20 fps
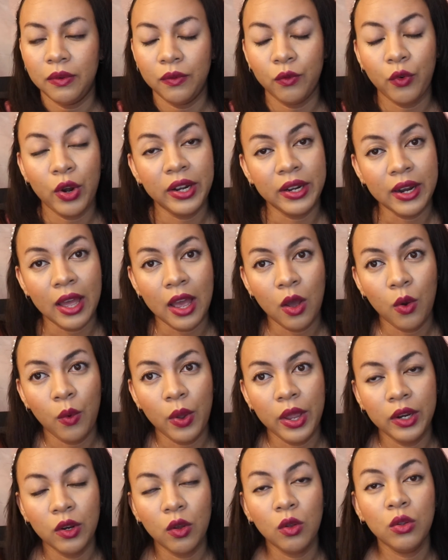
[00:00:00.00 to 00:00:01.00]
right now.
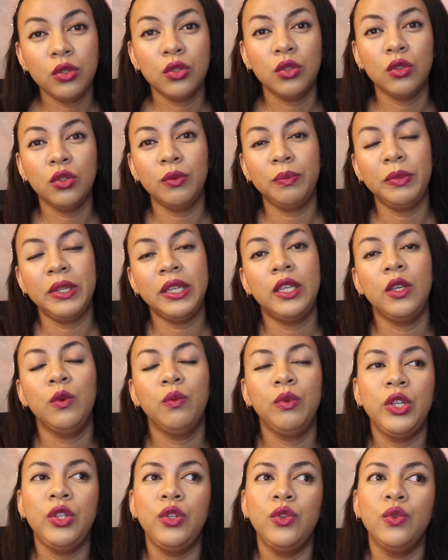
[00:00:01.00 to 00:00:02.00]
And also the binky
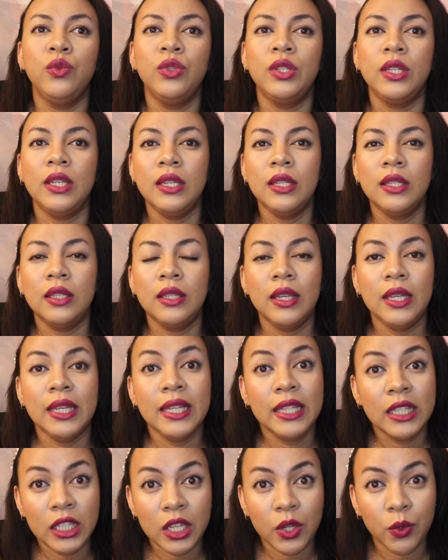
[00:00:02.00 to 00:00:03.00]
we use is
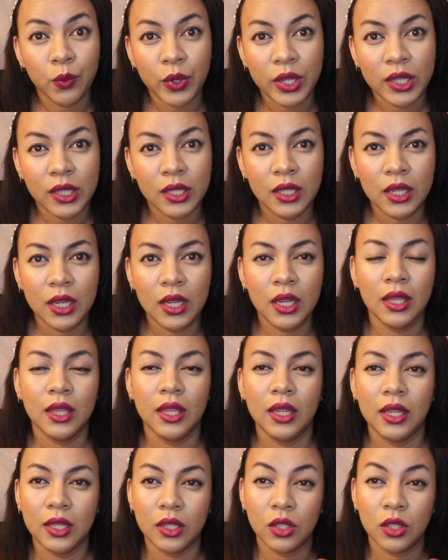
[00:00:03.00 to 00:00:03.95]
the Itsy Ritzy, the